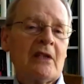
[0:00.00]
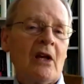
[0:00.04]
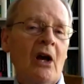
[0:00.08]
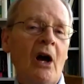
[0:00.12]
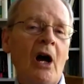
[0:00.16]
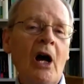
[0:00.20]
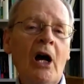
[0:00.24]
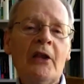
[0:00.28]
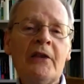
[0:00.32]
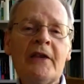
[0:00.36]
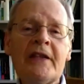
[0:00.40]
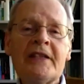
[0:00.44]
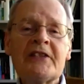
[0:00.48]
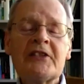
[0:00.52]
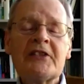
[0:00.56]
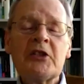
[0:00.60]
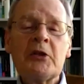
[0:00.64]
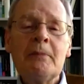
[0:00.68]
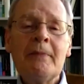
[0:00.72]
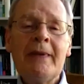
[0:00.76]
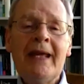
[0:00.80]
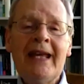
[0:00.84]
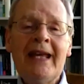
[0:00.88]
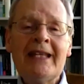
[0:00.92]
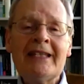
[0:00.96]
all that's
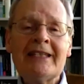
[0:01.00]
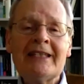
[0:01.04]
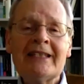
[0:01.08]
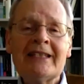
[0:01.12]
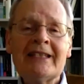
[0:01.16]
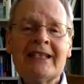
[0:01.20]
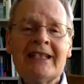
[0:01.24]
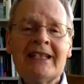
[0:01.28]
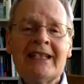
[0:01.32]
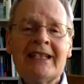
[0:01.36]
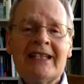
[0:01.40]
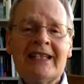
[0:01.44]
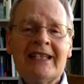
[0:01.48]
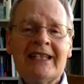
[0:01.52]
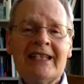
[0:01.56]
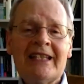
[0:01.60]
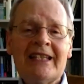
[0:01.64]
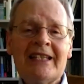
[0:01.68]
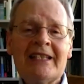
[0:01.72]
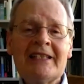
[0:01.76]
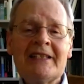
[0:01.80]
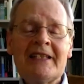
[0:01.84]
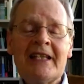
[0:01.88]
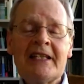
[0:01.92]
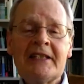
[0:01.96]
demanded
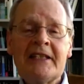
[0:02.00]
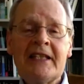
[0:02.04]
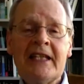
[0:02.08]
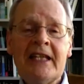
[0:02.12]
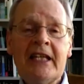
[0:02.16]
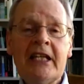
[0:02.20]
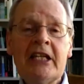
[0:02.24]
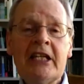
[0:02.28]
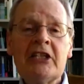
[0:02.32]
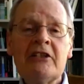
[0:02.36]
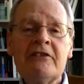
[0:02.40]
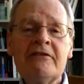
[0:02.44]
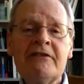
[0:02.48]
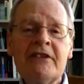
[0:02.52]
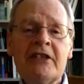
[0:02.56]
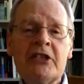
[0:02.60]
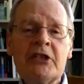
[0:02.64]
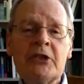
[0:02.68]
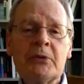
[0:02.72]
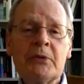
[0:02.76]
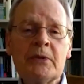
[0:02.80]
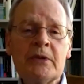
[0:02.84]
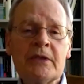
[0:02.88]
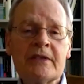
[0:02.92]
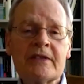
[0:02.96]
is that the
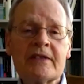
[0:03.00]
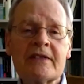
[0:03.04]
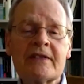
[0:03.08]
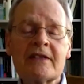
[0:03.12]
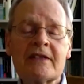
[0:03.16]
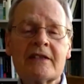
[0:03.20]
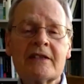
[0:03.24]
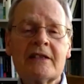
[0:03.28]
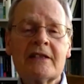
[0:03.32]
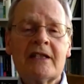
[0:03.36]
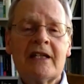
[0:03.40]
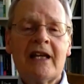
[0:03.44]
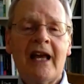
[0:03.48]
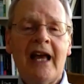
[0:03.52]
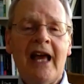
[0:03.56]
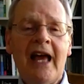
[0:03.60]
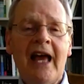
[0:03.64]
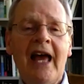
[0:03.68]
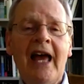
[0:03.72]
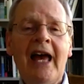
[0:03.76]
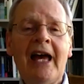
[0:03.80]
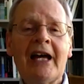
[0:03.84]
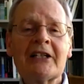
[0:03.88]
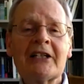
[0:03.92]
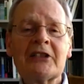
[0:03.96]
individuals
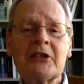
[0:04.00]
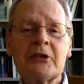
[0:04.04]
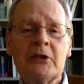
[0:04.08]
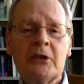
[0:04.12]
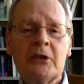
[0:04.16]
act